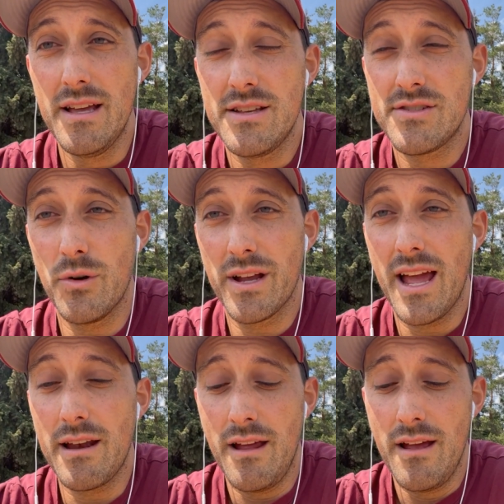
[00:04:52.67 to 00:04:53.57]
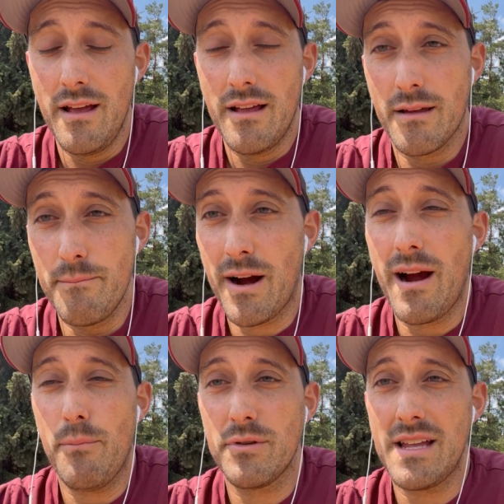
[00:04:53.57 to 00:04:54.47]
So again, compare
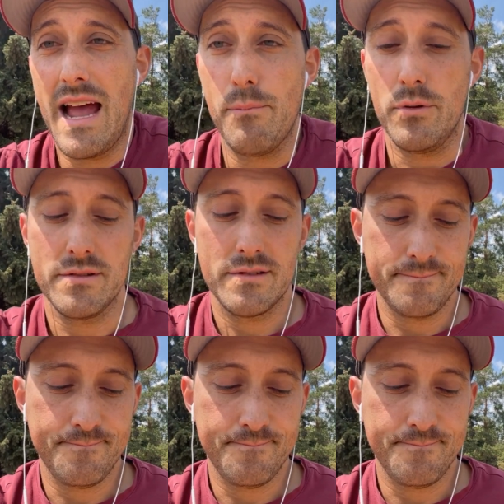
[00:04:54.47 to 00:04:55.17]
apples to apples.